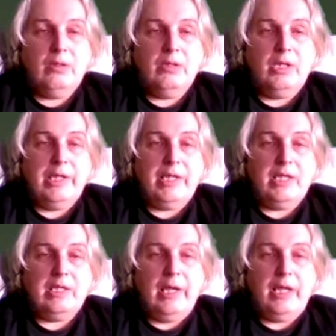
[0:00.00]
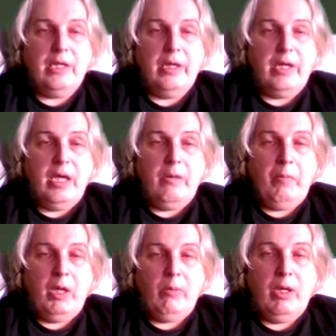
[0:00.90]
Until it gets late in the game,
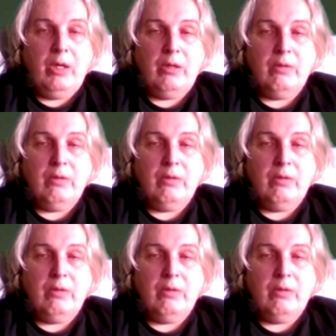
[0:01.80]
maybe.